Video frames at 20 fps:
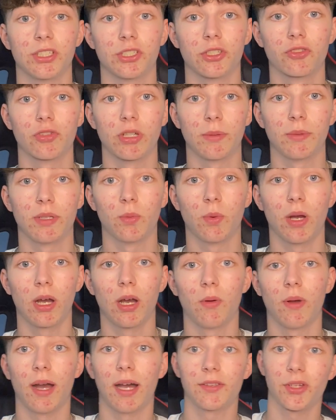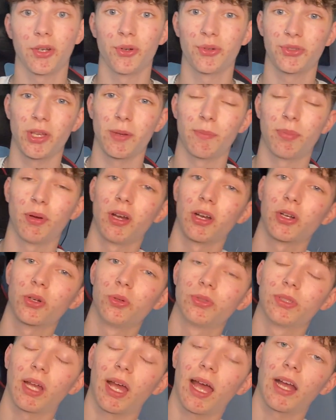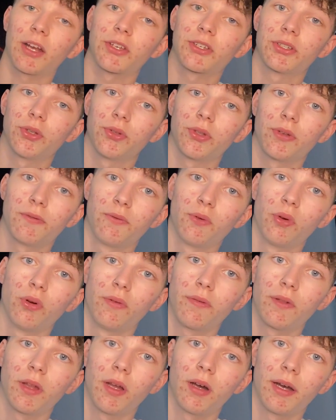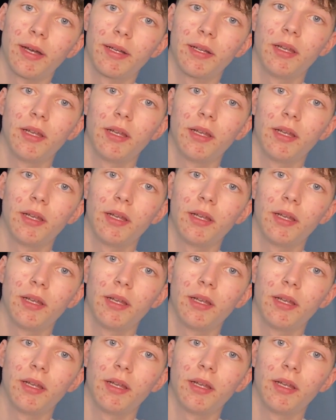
extremely well, as I also put a call to action on the 4th line,